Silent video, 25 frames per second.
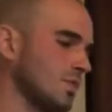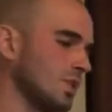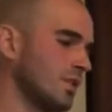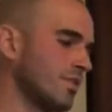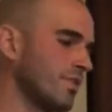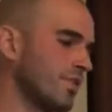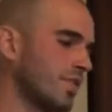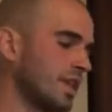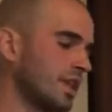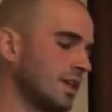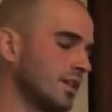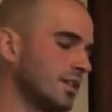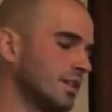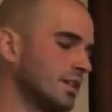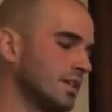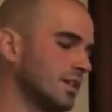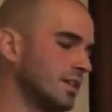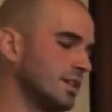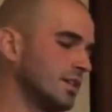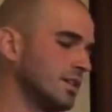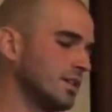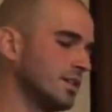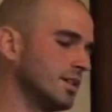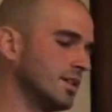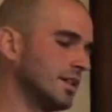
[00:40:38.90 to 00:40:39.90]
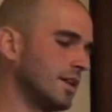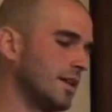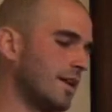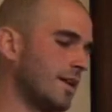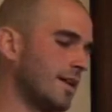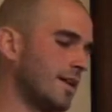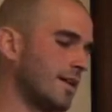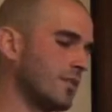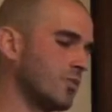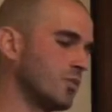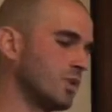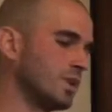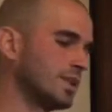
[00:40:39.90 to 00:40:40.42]
I think uh, uh,
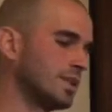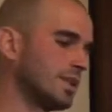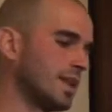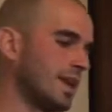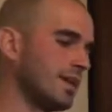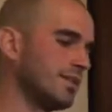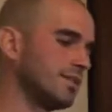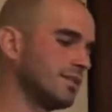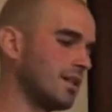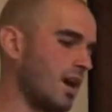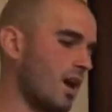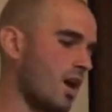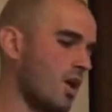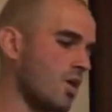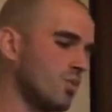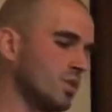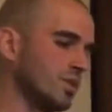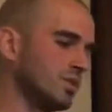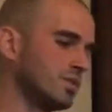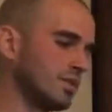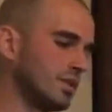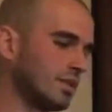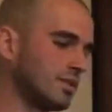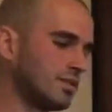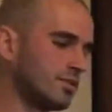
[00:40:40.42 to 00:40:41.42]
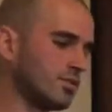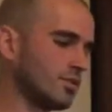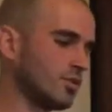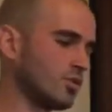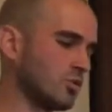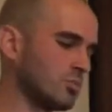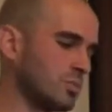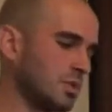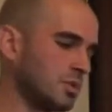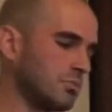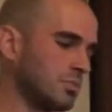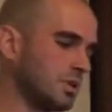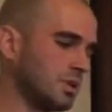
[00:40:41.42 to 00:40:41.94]
we tend always as
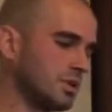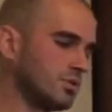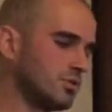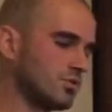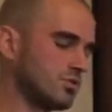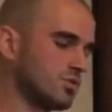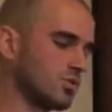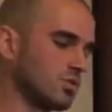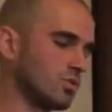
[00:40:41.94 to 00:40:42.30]
human beings